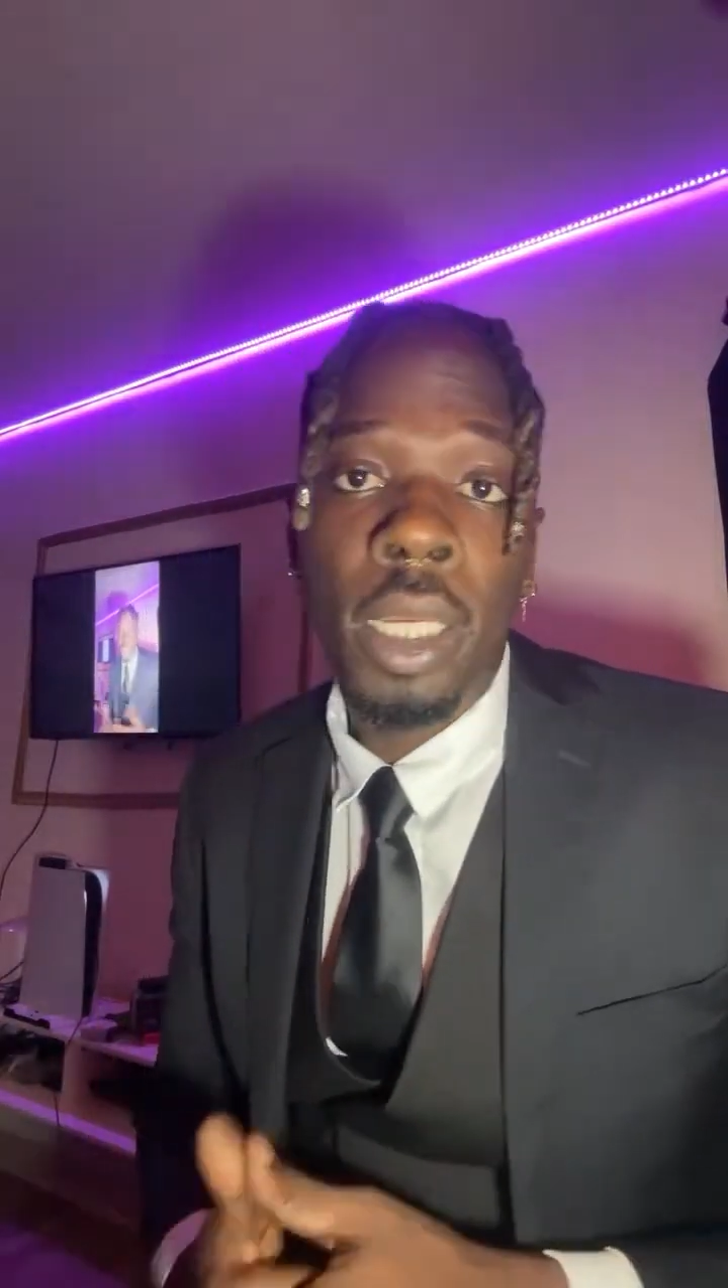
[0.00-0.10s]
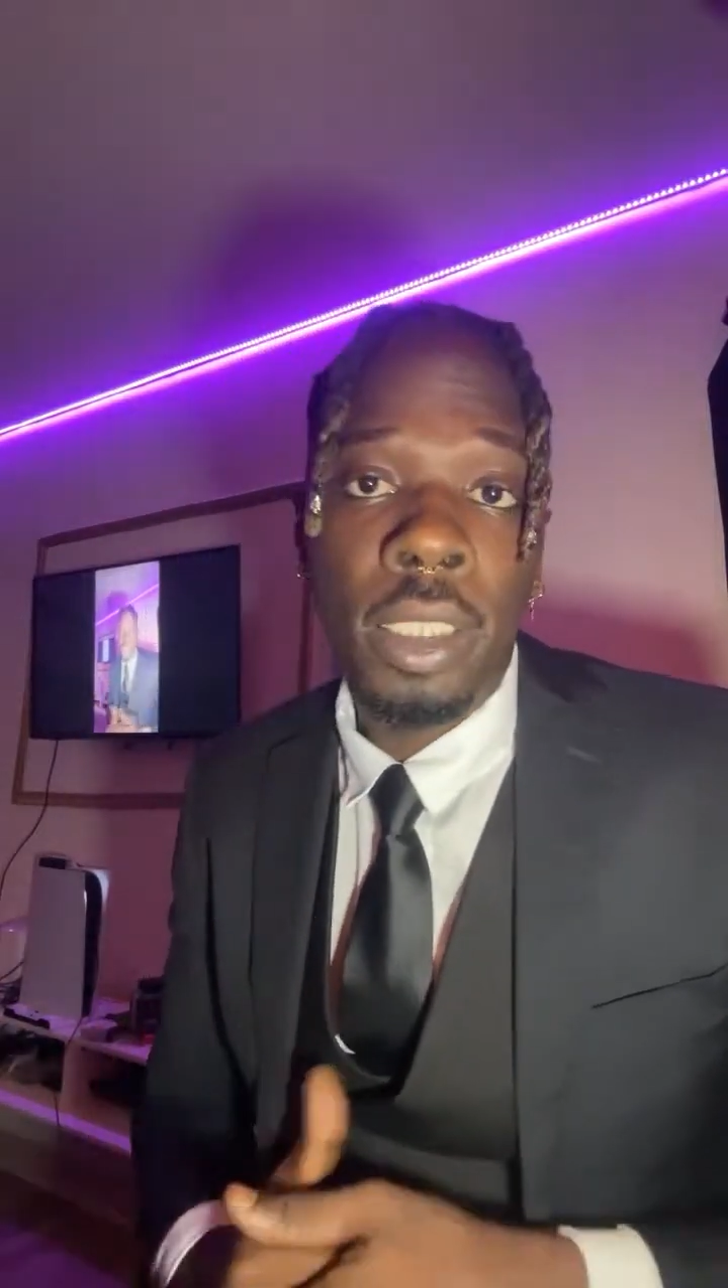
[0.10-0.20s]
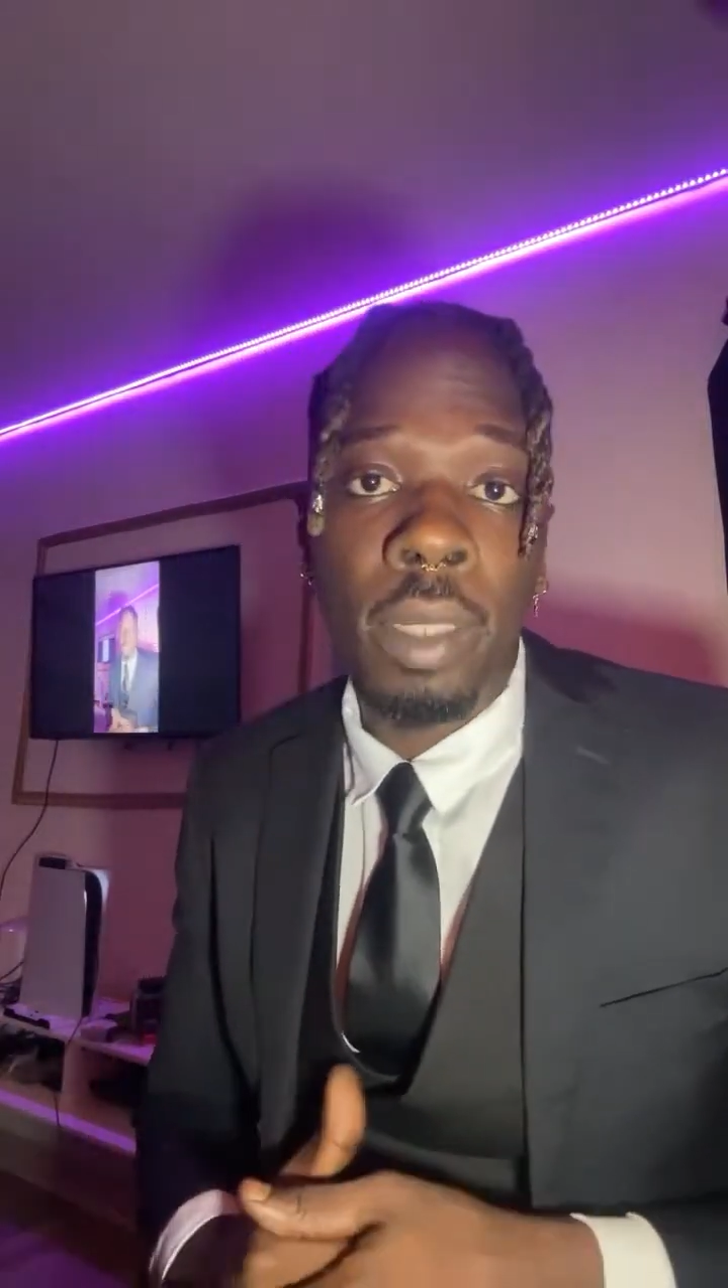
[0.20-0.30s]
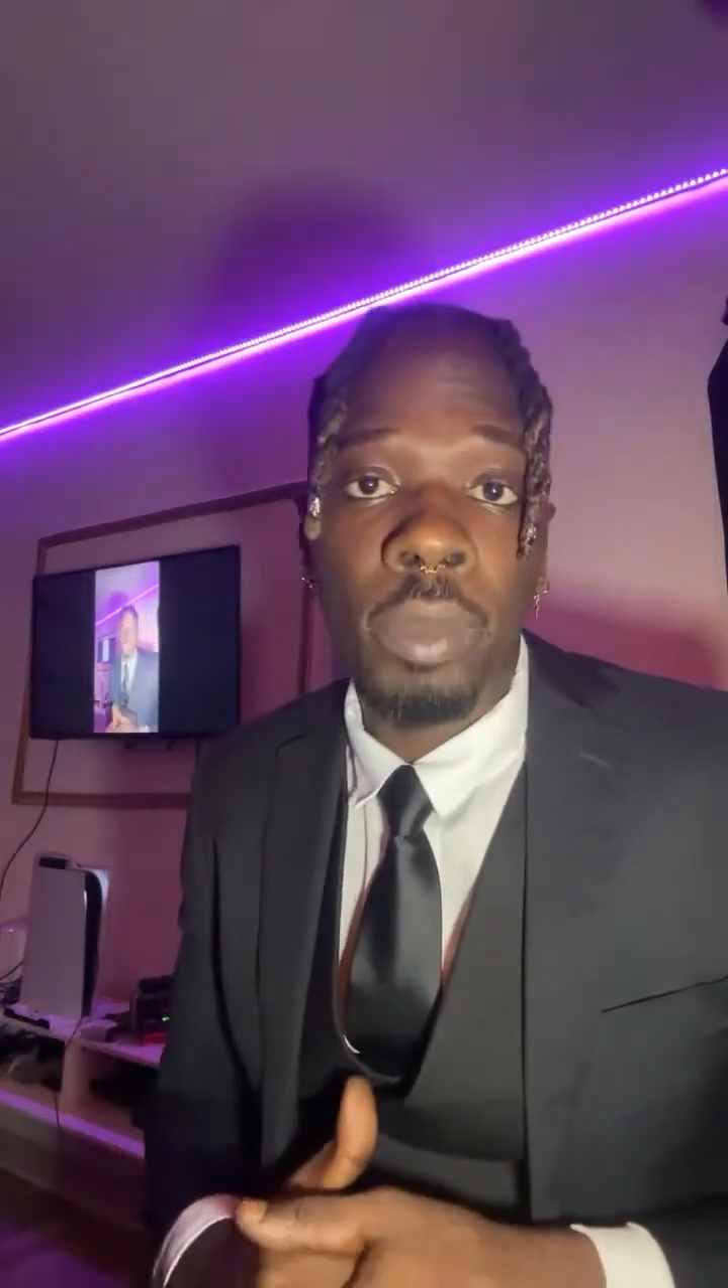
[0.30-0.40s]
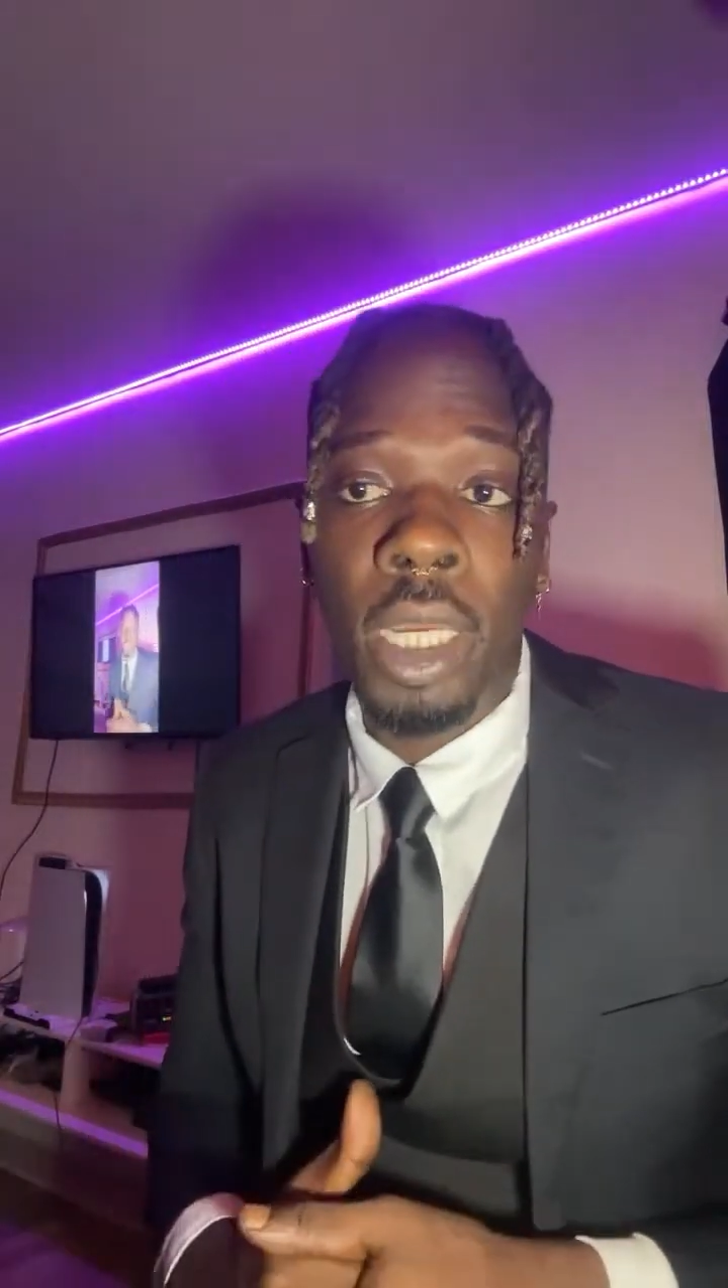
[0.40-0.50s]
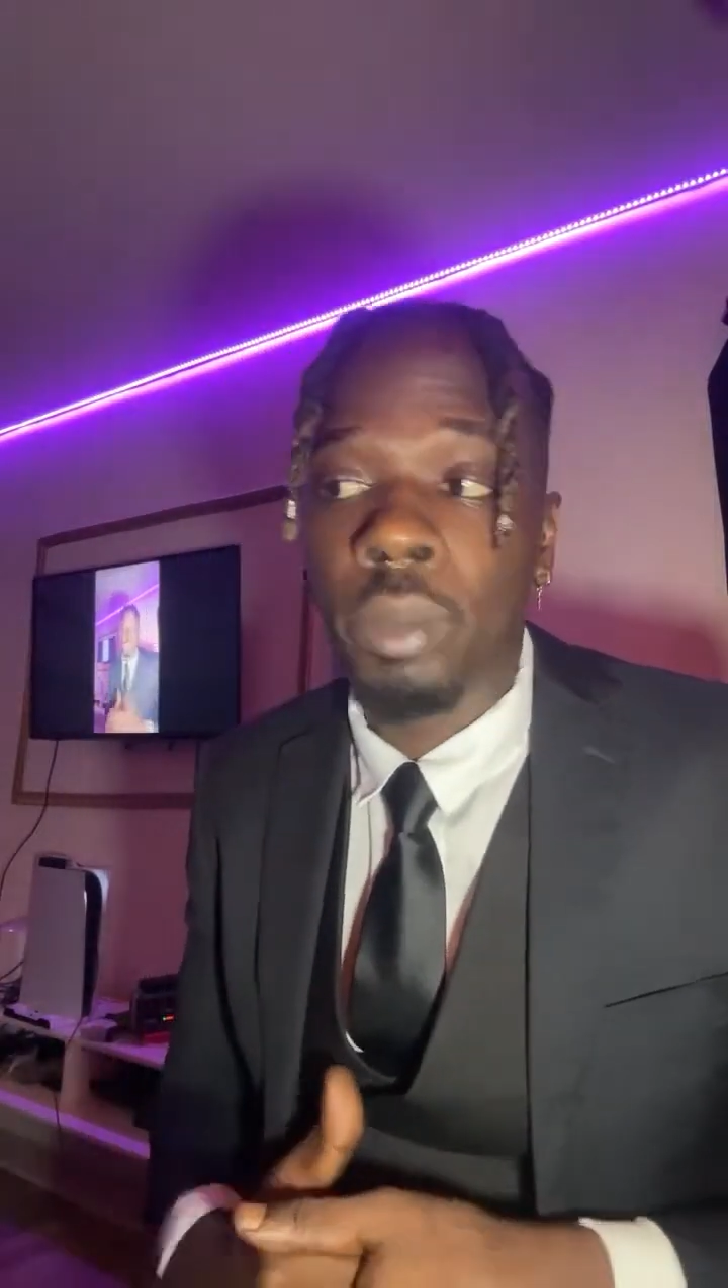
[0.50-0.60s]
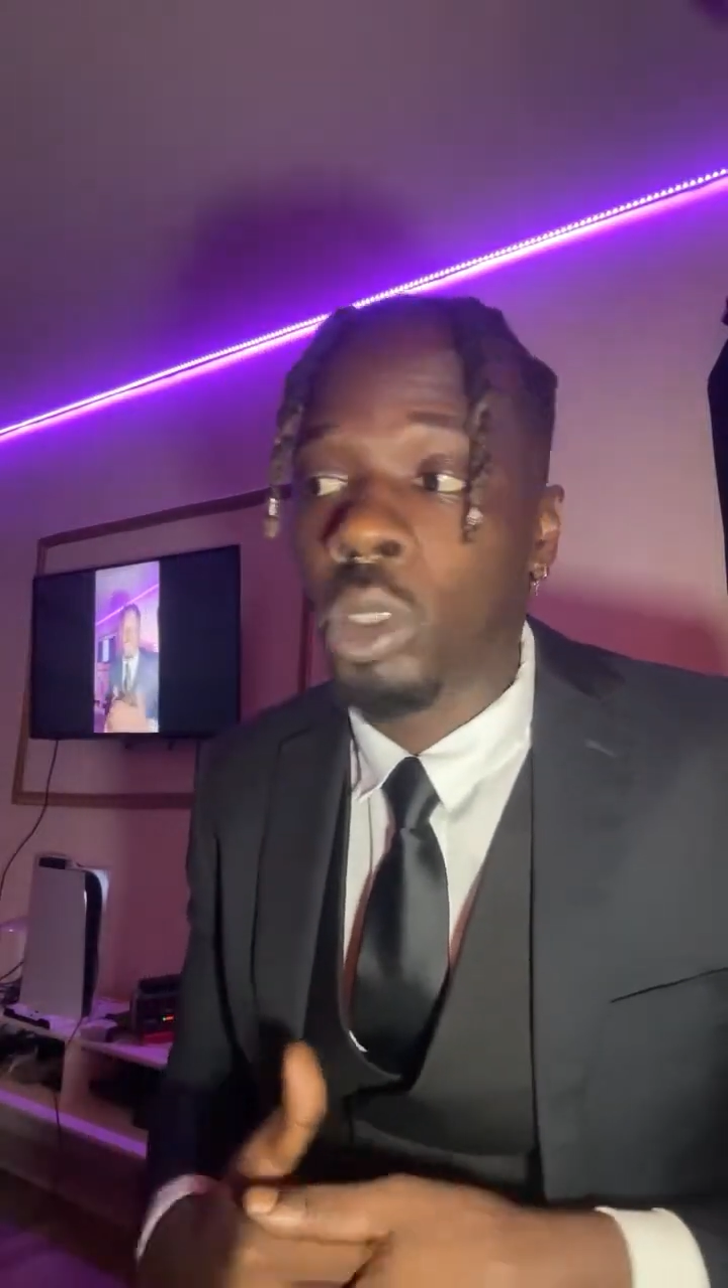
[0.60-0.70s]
Sometimes